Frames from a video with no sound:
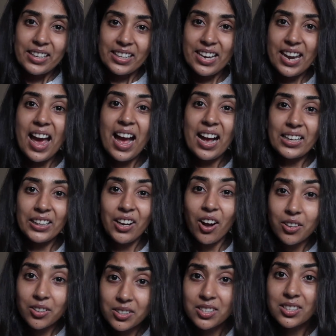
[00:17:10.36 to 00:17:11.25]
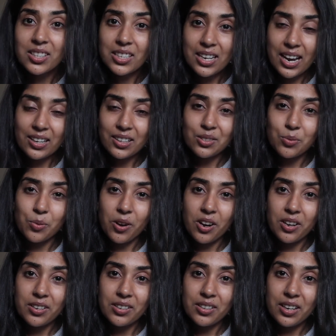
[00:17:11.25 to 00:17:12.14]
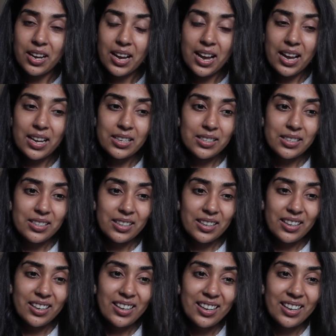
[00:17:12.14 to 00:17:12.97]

yeah, on to the next one. And